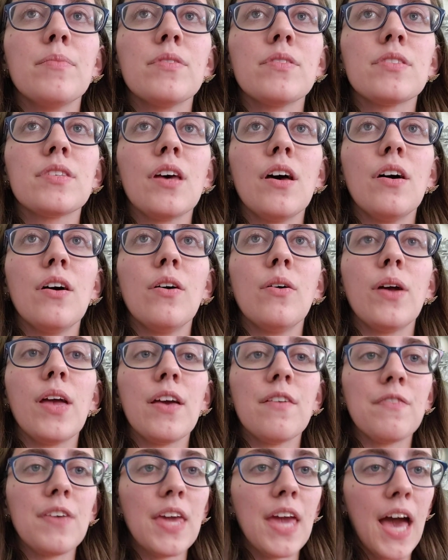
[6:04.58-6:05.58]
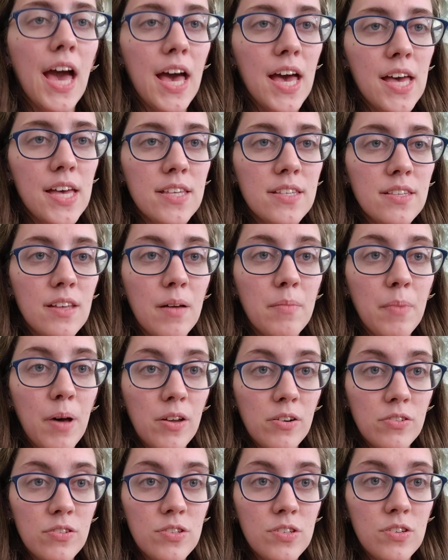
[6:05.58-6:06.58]
So if he has a
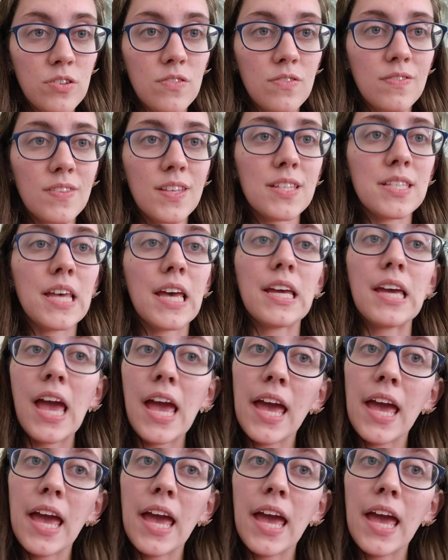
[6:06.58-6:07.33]
model student that's like,